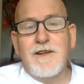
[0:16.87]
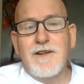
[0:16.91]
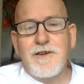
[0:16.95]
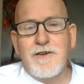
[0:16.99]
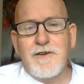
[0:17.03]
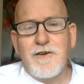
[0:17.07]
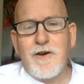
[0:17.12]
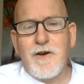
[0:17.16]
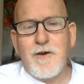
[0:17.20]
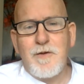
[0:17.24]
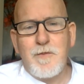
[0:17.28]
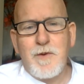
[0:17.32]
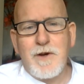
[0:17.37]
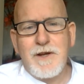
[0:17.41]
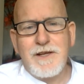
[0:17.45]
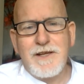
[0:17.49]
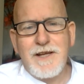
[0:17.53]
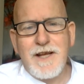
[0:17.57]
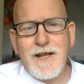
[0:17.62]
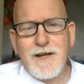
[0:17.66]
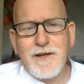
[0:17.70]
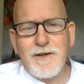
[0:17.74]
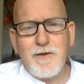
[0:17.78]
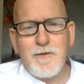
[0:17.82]
Now, by
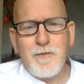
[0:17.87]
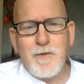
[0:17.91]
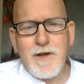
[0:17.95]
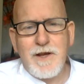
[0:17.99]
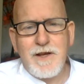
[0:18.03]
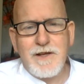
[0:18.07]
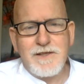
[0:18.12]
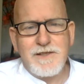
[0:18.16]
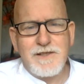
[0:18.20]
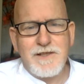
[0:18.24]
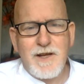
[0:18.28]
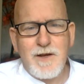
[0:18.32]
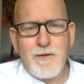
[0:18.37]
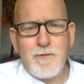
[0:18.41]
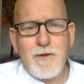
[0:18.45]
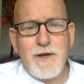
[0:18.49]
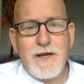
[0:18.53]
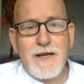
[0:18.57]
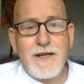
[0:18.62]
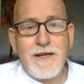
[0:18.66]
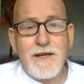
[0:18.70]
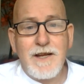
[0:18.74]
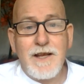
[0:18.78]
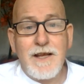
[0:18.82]
10 of the best, I
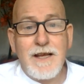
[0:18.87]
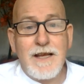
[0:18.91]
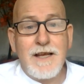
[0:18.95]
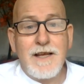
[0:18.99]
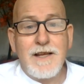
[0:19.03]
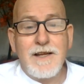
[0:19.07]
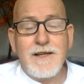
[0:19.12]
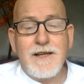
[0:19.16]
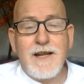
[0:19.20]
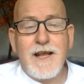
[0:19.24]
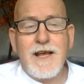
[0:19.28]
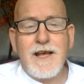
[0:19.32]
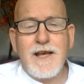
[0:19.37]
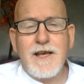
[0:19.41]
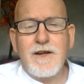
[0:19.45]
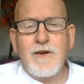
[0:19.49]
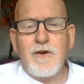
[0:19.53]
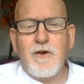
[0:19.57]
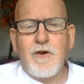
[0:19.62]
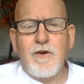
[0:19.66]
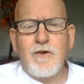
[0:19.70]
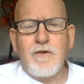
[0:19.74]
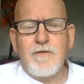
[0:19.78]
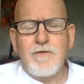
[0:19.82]
mean 10
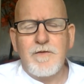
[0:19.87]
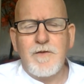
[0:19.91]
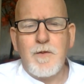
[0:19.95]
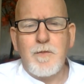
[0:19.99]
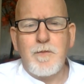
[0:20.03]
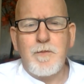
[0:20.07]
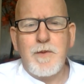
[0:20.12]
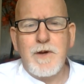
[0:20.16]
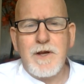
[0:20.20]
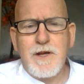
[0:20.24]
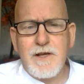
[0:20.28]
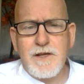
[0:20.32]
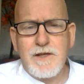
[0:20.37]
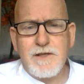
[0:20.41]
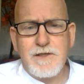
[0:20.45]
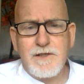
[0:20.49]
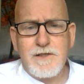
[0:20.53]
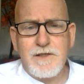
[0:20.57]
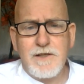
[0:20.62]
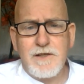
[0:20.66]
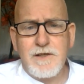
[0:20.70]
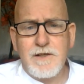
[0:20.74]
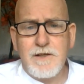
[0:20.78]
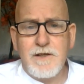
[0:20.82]
of the
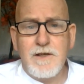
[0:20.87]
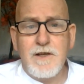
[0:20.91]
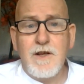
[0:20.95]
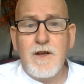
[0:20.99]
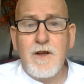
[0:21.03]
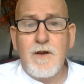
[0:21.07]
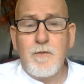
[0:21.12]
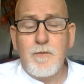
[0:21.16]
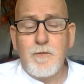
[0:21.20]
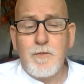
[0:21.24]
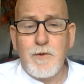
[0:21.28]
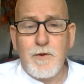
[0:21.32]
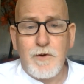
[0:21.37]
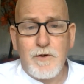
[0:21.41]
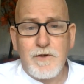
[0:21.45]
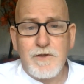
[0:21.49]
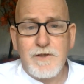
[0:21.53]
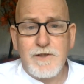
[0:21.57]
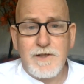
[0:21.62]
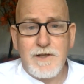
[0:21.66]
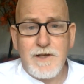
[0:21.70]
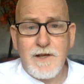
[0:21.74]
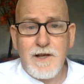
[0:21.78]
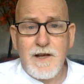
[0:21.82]
best
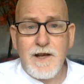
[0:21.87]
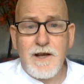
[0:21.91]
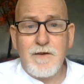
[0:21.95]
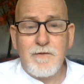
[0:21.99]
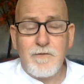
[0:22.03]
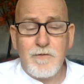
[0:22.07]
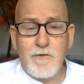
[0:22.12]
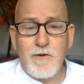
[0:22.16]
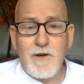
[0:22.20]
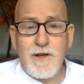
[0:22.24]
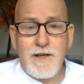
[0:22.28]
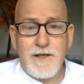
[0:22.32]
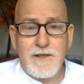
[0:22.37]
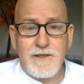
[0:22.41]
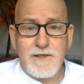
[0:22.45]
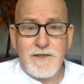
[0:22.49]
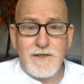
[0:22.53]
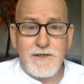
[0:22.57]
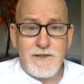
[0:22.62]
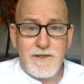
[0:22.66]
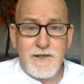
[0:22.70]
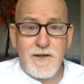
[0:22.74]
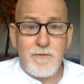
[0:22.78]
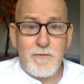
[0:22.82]
books I've read
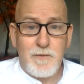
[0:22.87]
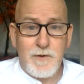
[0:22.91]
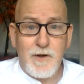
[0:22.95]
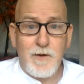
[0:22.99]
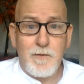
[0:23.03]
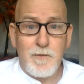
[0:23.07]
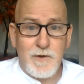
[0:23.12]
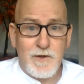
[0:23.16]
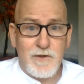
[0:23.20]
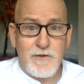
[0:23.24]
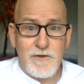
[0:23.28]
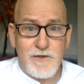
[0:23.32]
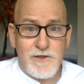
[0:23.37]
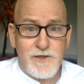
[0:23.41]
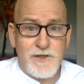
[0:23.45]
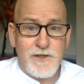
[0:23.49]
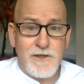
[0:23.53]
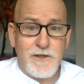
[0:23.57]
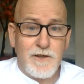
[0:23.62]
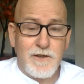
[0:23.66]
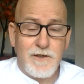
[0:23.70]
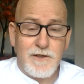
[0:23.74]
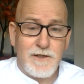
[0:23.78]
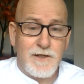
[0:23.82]
since I've become a
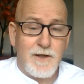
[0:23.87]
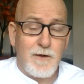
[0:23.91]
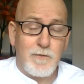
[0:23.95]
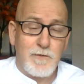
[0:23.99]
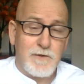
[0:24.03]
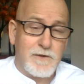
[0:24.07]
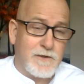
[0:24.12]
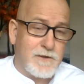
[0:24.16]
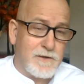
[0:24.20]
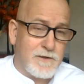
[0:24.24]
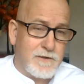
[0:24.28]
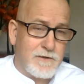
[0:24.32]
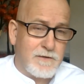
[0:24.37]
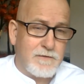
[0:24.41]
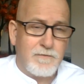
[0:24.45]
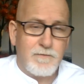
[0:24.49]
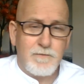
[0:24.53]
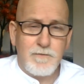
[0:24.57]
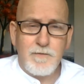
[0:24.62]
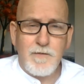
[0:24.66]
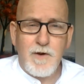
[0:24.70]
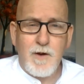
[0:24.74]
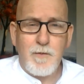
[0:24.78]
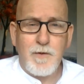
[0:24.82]
Christian, and that was
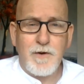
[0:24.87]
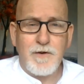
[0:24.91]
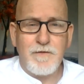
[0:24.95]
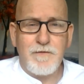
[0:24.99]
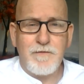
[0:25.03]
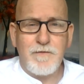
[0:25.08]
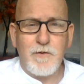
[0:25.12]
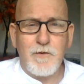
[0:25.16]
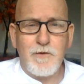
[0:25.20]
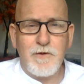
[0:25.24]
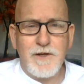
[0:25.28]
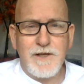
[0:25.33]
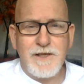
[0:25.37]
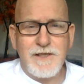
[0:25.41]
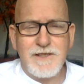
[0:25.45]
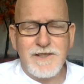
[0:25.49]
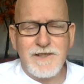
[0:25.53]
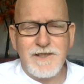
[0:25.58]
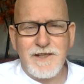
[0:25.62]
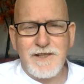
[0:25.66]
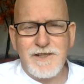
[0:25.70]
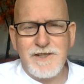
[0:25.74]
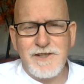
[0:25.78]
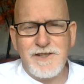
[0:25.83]
about
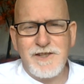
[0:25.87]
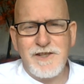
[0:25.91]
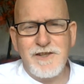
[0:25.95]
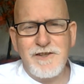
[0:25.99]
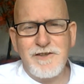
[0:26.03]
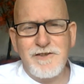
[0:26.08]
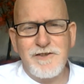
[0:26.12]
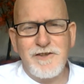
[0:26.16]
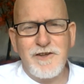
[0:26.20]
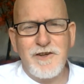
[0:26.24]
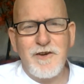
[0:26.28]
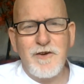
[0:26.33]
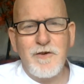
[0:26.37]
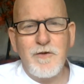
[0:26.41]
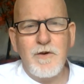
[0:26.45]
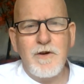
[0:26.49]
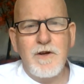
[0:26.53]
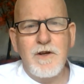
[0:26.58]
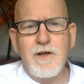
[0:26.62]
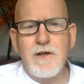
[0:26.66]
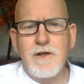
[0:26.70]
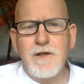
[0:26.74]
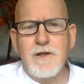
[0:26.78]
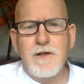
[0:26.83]
46 years ago.
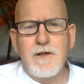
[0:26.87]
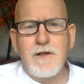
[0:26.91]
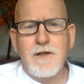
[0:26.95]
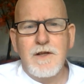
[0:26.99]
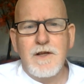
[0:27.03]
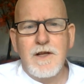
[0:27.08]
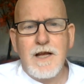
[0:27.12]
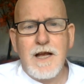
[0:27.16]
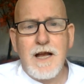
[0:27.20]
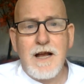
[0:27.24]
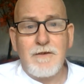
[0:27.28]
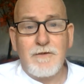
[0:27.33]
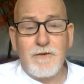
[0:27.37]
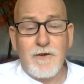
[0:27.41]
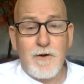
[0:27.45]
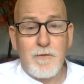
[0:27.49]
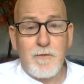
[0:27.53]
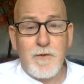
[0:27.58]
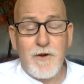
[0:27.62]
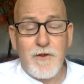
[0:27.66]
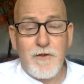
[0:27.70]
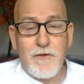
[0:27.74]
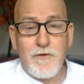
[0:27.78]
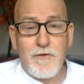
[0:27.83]
I've got
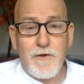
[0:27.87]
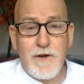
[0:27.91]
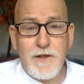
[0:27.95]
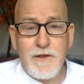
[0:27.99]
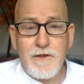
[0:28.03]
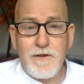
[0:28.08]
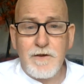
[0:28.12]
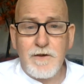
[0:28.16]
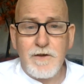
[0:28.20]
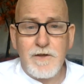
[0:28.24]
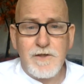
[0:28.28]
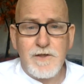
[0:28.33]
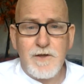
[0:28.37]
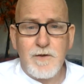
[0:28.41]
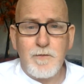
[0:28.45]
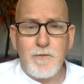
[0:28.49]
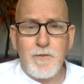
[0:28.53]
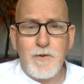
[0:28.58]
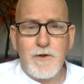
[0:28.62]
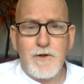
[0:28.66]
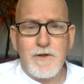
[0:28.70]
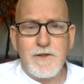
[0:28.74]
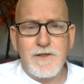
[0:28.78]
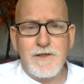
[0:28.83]
about 3,000
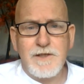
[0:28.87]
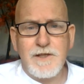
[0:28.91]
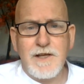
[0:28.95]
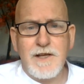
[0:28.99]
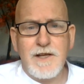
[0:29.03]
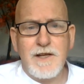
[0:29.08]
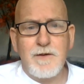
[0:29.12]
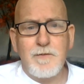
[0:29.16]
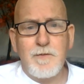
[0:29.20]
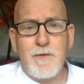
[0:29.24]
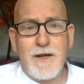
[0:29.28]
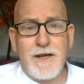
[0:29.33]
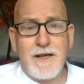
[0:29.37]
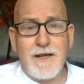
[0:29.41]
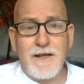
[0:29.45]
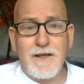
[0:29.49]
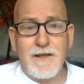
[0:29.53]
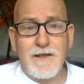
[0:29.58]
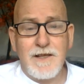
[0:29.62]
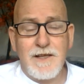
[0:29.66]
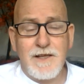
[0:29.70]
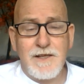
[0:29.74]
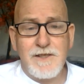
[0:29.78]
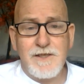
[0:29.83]
books in my
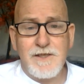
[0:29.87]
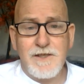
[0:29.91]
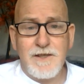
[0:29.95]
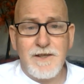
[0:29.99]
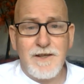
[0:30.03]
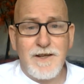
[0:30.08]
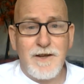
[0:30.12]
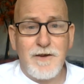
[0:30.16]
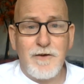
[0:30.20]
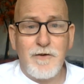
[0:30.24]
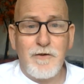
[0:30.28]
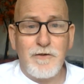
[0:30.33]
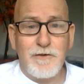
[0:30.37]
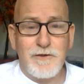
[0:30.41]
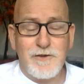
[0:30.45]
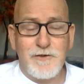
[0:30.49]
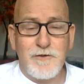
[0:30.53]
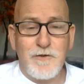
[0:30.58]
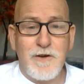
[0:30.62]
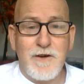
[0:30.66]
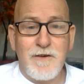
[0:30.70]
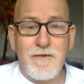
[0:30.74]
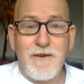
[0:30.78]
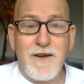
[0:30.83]
collection. I also
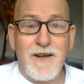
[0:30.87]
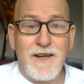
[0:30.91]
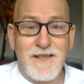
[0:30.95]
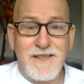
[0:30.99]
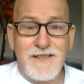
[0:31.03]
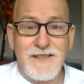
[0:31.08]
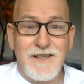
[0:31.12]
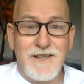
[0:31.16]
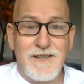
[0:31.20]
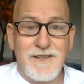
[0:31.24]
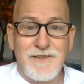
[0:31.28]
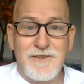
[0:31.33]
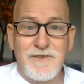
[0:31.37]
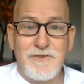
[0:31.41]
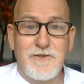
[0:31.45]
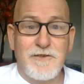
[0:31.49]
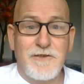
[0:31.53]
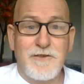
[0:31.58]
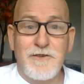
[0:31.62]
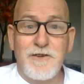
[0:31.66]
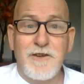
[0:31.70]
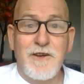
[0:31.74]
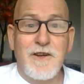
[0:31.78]
have access to